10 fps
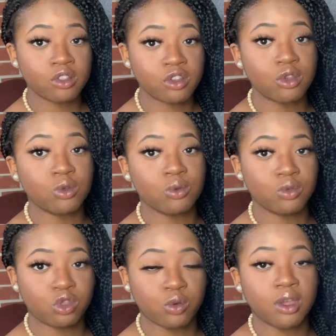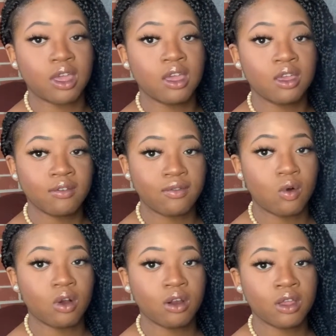2, 3,
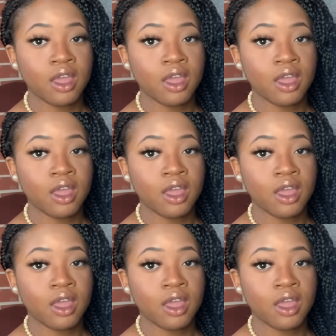4.